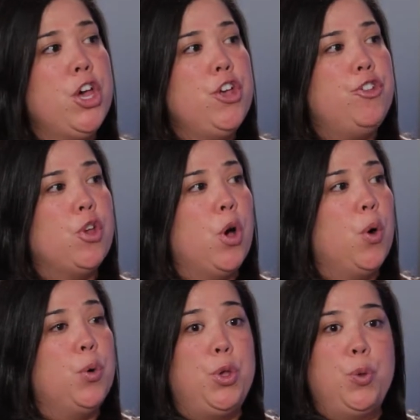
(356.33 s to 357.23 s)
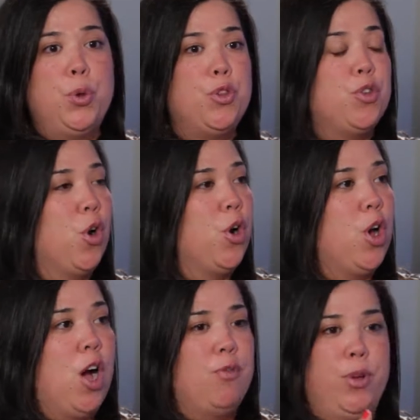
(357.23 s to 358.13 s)
So you could start
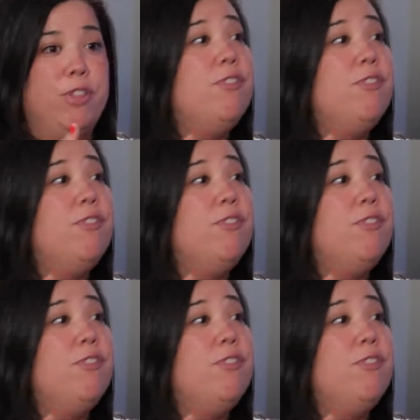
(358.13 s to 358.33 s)
off with